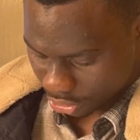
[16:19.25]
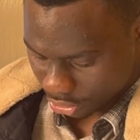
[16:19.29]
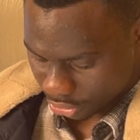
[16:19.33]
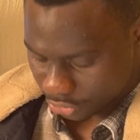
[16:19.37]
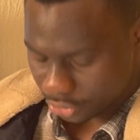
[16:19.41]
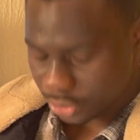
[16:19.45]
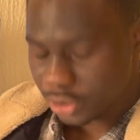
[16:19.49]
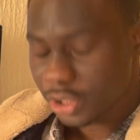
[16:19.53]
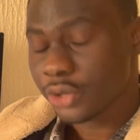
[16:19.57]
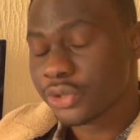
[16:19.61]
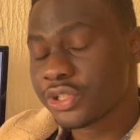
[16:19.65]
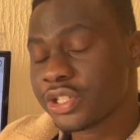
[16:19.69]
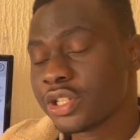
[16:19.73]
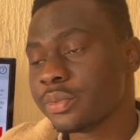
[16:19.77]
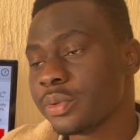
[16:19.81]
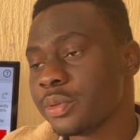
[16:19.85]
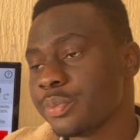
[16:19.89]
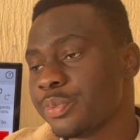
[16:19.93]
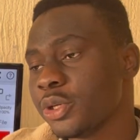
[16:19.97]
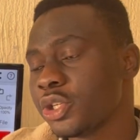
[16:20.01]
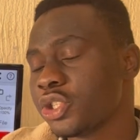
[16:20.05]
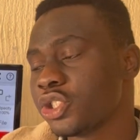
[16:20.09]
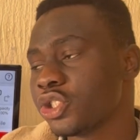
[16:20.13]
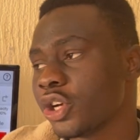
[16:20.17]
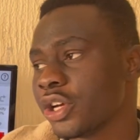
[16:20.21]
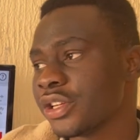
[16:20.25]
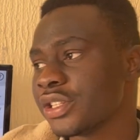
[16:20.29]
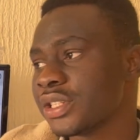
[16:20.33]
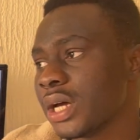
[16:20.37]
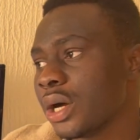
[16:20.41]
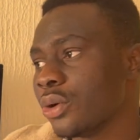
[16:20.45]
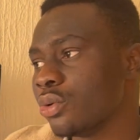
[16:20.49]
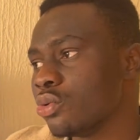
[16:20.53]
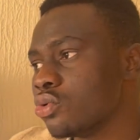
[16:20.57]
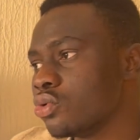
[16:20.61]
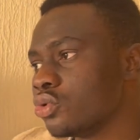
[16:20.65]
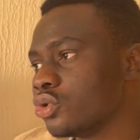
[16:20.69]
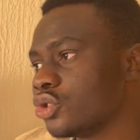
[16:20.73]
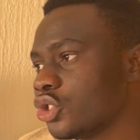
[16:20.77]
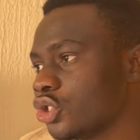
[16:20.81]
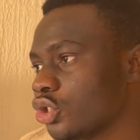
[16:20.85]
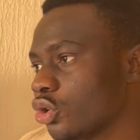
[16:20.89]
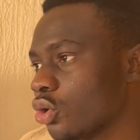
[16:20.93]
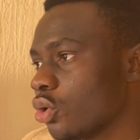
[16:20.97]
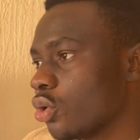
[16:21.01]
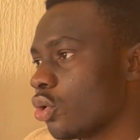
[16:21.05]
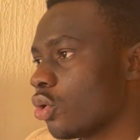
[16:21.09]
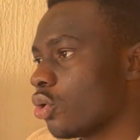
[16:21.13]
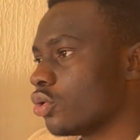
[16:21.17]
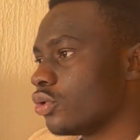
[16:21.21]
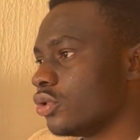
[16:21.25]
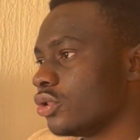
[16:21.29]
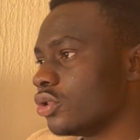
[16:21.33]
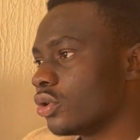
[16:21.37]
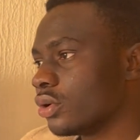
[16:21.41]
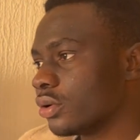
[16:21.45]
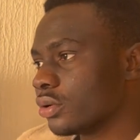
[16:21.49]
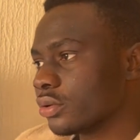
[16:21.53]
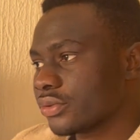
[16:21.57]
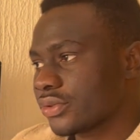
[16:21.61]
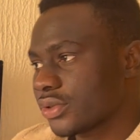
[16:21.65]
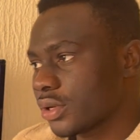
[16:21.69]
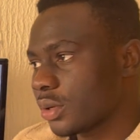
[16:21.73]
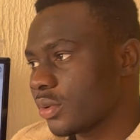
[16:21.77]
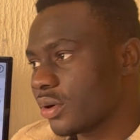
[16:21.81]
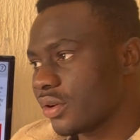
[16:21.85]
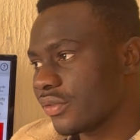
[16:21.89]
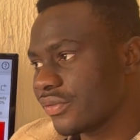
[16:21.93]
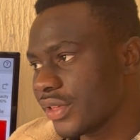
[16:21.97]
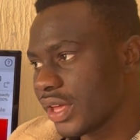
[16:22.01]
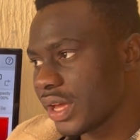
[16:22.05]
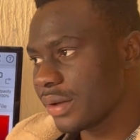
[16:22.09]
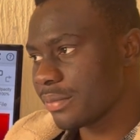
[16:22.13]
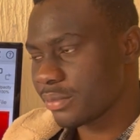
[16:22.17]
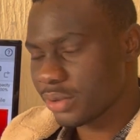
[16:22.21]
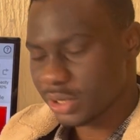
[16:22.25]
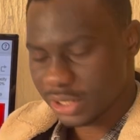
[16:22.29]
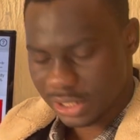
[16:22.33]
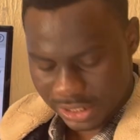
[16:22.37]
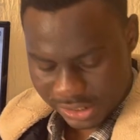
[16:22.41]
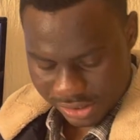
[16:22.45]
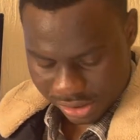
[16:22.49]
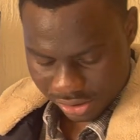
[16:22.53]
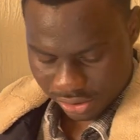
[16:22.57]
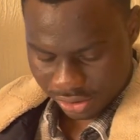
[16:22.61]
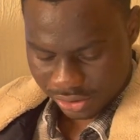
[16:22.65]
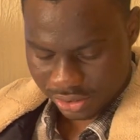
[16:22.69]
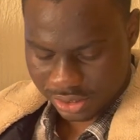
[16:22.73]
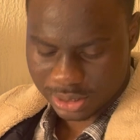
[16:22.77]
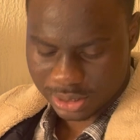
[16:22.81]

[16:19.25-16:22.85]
So there'll still be pictures that will show, you know, some of them, but let